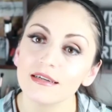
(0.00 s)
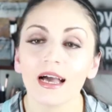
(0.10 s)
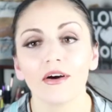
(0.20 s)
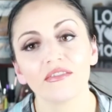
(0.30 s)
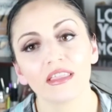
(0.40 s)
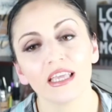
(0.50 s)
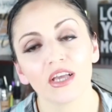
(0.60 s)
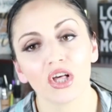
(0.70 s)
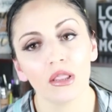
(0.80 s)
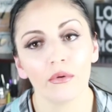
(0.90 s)
healthy
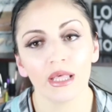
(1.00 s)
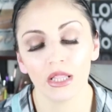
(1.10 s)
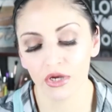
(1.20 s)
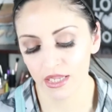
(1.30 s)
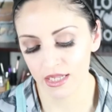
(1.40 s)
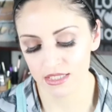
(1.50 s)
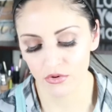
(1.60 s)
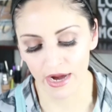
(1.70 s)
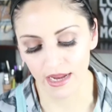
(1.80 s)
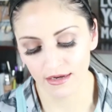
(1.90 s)
and glowy looking is
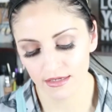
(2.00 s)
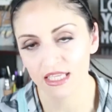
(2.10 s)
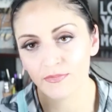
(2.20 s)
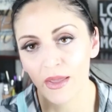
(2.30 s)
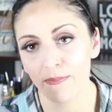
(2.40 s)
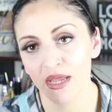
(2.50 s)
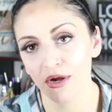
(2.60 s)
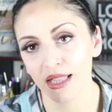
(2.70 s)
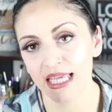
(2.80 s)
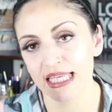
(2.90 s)
great. This is by
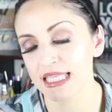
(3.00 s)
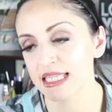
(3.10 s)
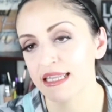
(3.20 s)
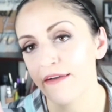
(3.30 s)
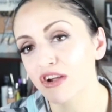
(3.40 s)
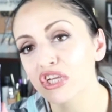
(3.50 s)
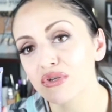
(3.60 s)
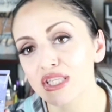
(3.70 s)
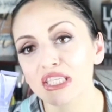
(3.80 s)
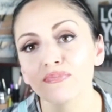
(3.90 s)
Purlisse. Never
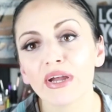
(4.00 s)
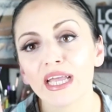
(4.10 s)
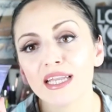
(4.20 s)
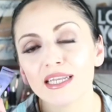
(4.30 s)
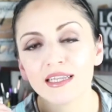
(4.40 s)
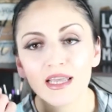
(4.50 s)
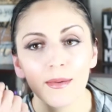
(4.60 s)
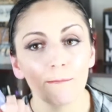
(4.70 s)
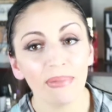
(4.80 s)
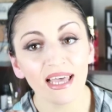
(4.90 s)
used this brand,
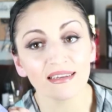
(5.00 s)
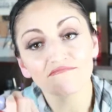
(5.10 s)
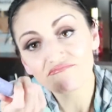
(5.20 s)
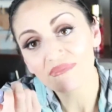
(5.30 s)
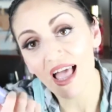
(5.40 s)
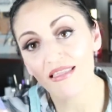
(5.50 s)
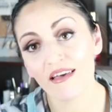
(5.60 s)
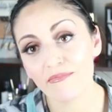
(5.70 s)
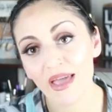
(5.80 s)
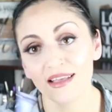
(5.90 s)
but I
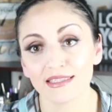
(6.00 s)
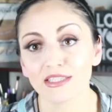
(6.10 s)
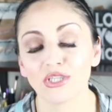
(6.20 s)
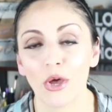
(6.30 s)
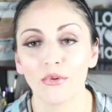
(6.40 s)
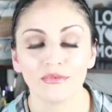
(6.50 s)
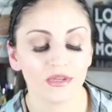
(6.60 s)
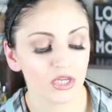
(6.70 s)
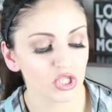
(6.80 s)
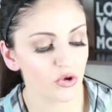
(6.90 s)
love masks, so
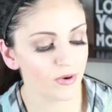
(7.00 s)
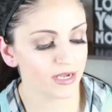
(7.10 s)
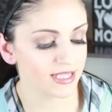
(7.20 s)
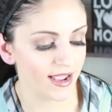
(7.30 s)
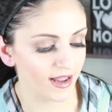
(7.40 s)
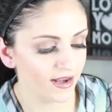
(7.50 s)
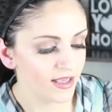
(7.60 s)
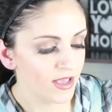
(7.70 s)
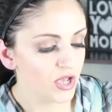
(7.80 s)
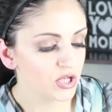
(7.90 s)
super excited.
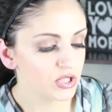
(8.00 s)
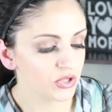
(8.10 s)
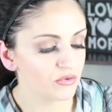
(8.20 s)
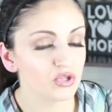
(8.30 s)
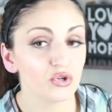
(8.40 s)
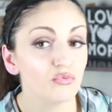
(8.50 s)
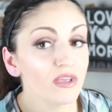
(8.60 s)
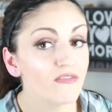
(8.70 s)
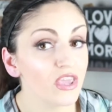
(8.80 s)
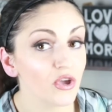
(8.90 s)
So to
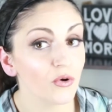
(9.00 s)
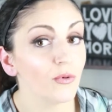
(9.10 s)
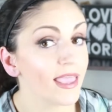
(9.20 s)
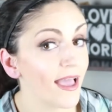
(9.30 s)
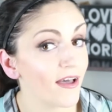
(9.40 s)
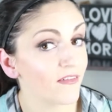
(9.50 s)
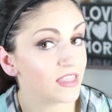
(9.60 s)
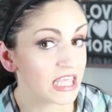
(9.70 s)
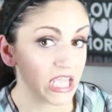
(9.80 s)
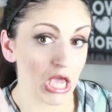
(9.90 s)
review, we
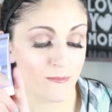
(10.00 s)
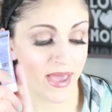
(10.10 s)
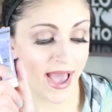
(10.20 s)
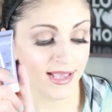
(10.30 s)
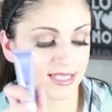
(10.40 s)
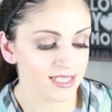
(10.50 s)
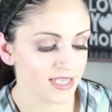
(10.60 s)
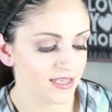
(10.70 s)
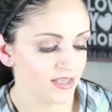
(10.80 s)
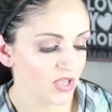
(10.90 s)
have the
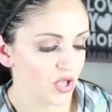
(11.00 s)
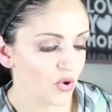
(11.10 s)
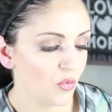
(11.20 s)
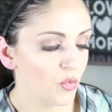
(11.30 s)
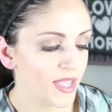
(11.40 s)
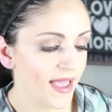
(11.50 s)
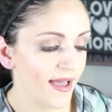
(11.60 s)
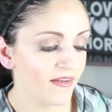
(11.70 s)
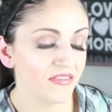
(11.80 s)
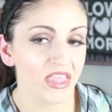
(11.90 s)
mask, we
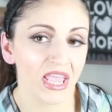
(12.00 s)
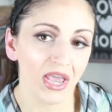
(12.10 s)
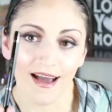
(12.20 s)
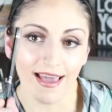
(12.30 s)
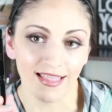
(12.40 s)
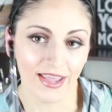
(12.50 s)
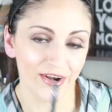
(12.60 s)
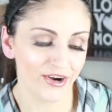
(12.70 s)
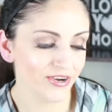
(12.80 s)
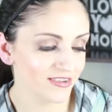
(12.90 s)
have the
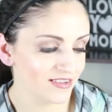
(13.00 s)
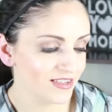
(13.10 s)
eyeliner,